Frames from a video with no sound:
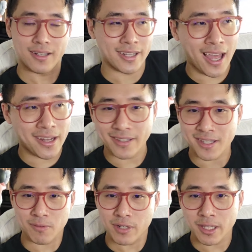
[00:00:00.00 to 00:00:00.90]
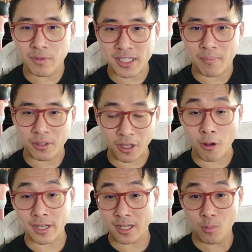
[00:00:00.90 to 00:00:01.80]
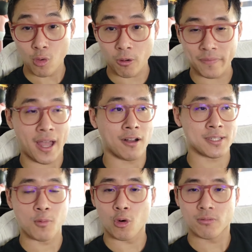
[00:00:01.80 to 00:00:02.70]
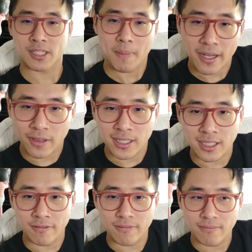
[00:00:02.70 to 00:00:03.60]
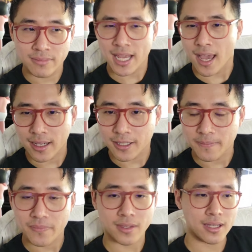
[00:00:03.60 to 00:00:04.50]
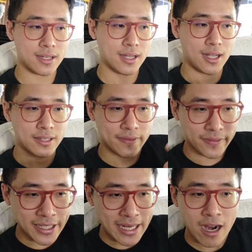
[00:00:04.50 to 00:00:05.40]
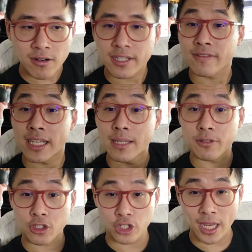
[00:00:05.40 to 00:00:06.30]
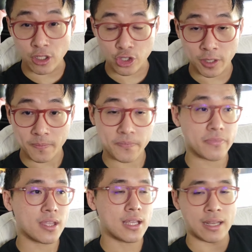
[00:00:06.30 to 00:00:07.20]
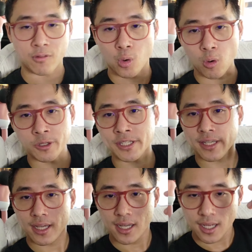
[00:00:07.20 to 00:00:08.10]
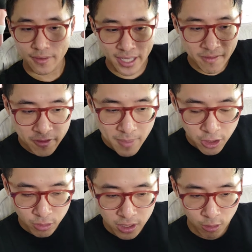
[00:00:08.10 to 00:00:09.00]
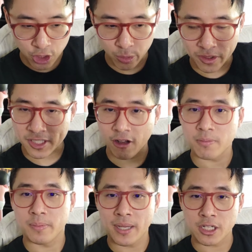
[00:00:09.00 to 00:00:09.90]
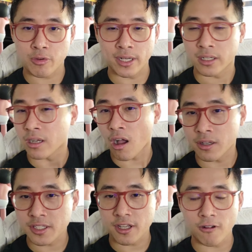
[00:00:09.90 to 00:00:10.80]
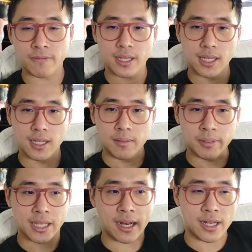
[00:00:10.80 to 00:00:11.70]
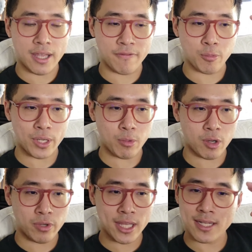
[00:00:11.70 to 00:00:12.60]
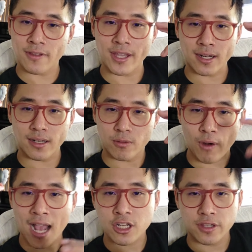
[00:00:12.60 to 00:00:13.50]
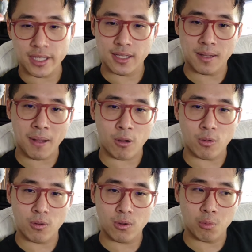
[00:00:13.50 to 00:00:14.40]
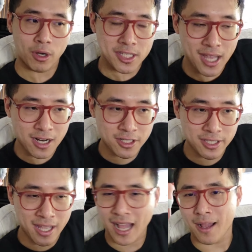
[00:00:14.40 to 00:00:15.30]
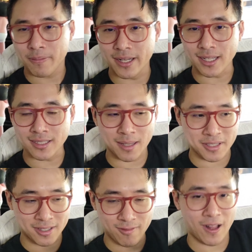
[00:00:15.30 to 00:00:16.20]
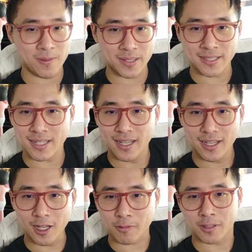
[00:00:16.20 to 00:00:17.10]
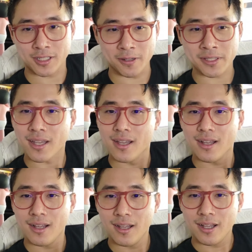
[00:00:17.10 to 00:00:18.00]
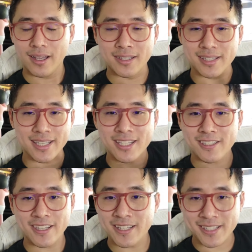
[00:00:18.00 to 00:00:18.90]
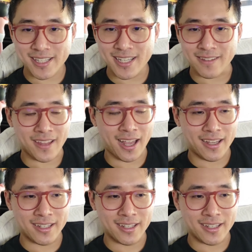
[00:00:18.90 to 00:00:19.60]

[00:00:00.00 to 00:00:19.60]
again, it doesn't really resemble gold anymore, and now it's more speculative tech. The narrative keeps changing, and of course the informational culture will self-perpetuate and guard itself. But again, if we were really to think rationally about what is actually happening in terms of development of cryptos, it's easily seen that